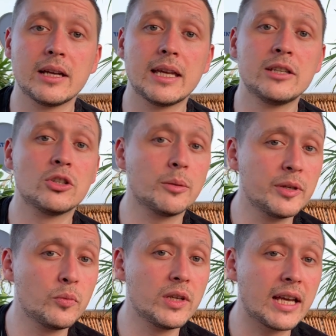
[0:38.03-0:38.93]
in
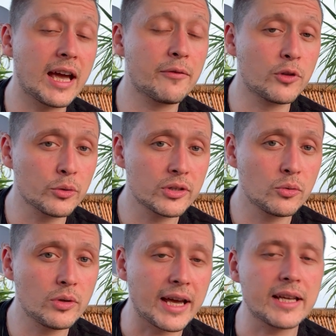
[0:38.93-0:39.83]
German we have those
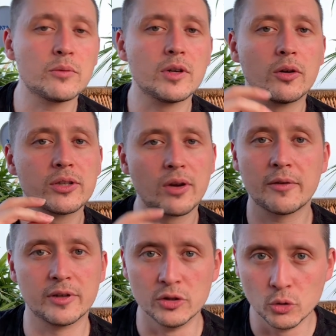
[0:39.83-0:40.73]
two, and we also have
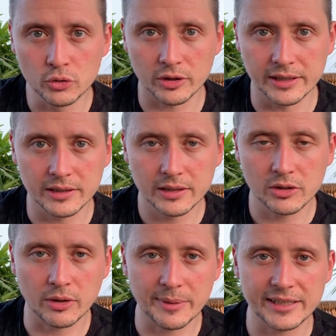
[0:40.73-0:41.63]
a neutral
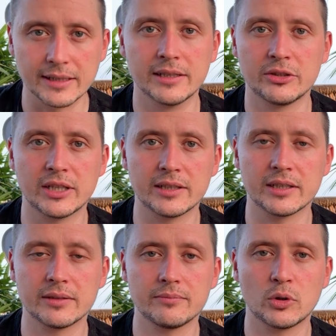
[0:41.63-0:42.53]
grammatical
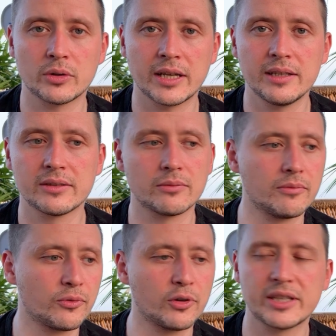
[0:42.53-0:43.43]
gender. Okay,
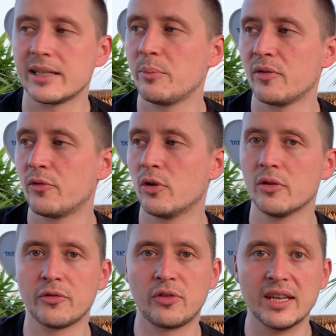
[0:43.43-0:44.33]
for example, for
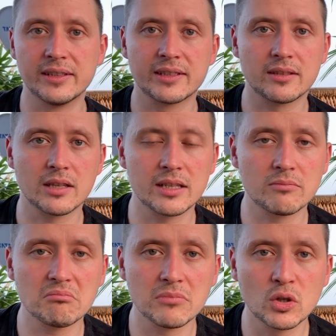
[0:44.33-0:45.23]
things that
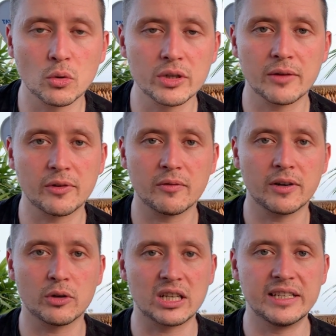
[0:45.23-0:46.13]
don't have a
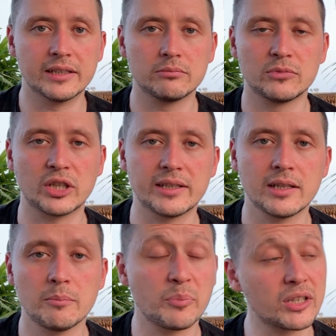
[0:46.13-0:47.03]
very clear
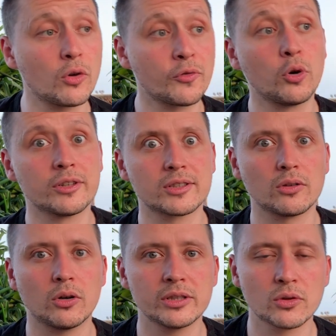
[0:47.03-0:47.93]
gender, but of course
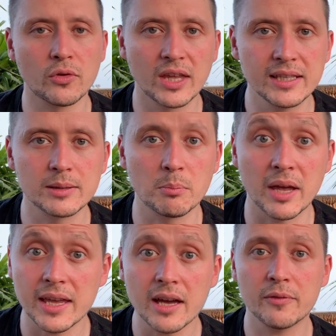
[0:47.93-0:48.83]
also things
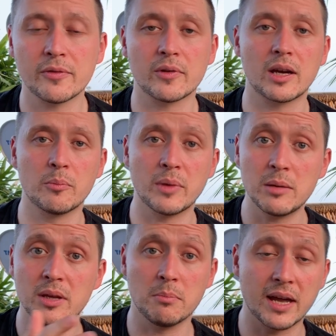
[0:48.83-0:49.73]
may
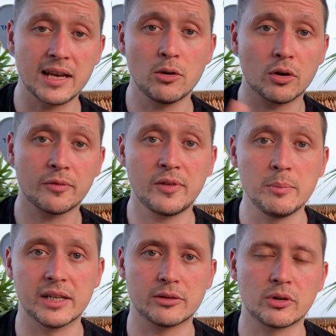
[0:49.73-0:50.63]
be male or
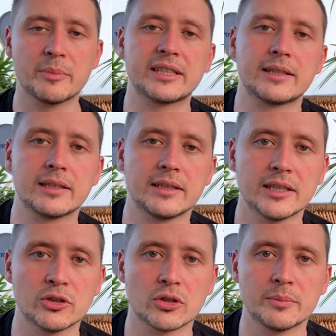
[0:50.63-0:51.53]
female grammatically
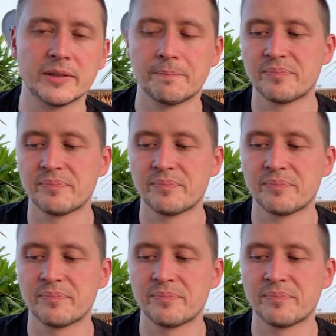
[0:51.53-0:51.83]
in German.